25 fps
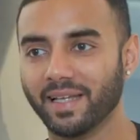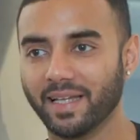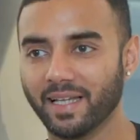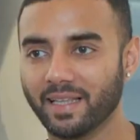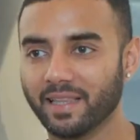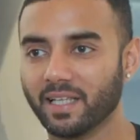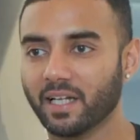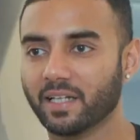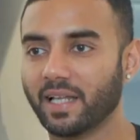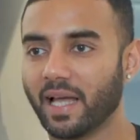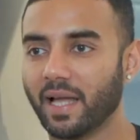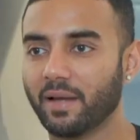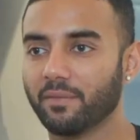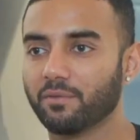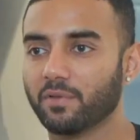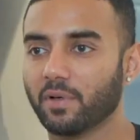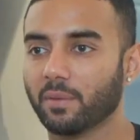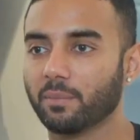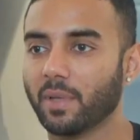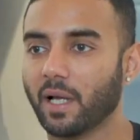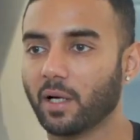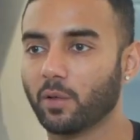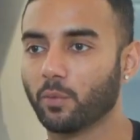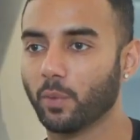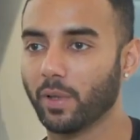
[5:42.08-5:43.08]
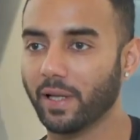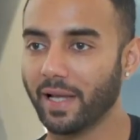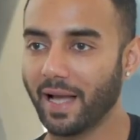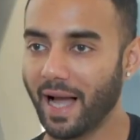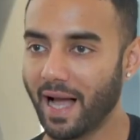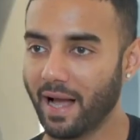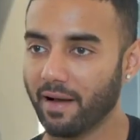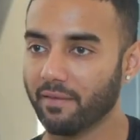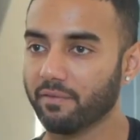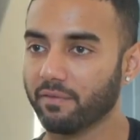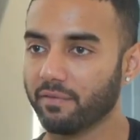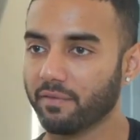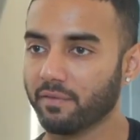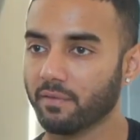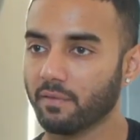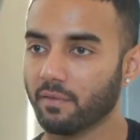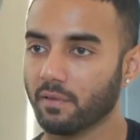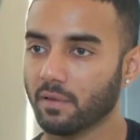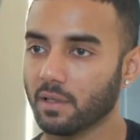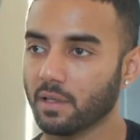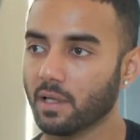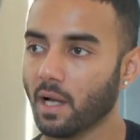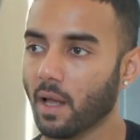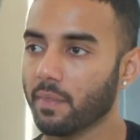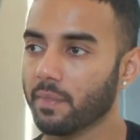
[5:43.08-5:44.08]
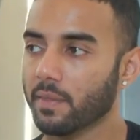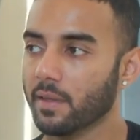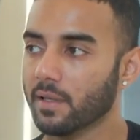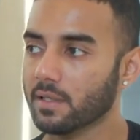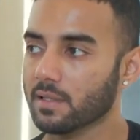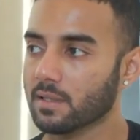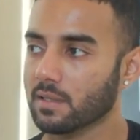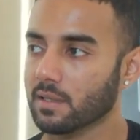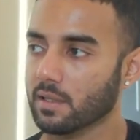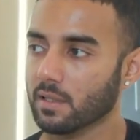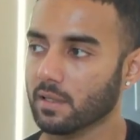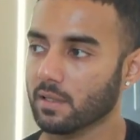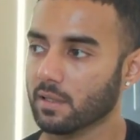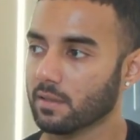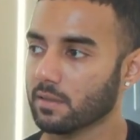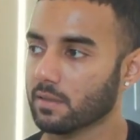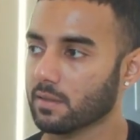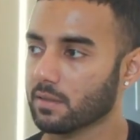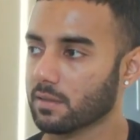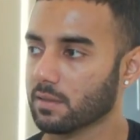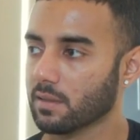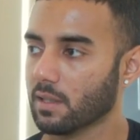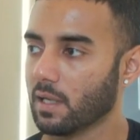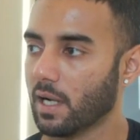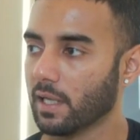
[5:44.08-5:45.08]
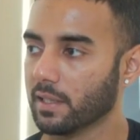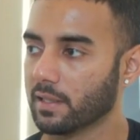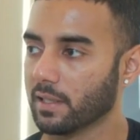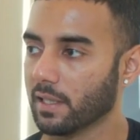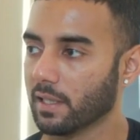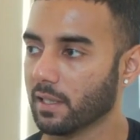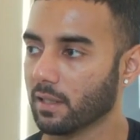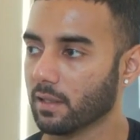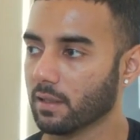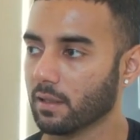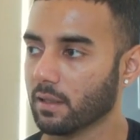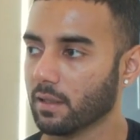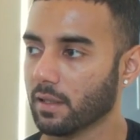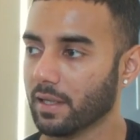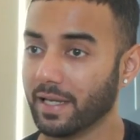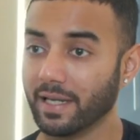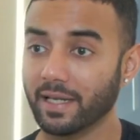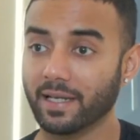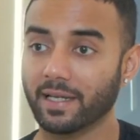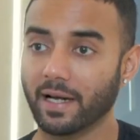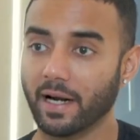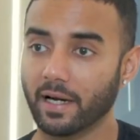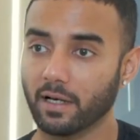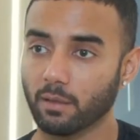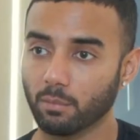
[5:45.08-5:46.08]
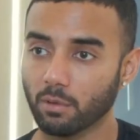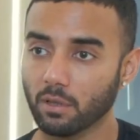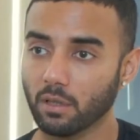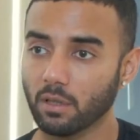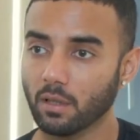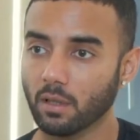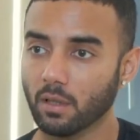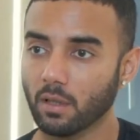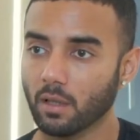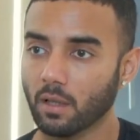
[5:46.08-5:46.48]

in the time frame that we have done this is, I think, incredible.